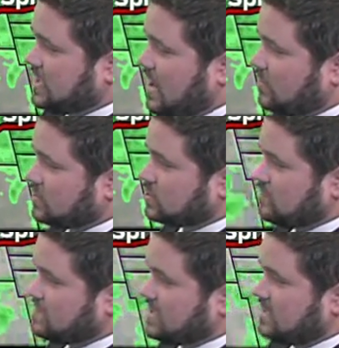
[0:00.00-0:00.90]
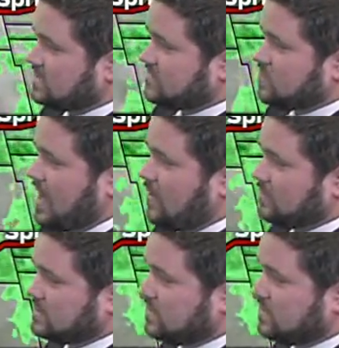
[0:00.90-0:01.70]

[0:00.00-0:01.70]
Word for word: showers over the next few hours.